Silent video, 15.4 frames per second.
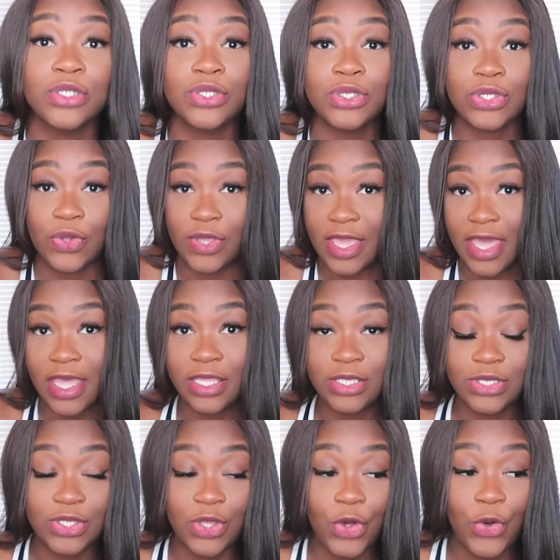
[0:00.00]
So yeah,
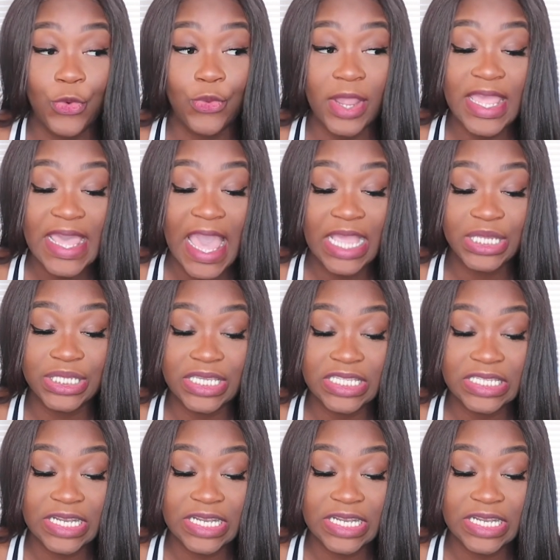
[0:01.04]
so rent actually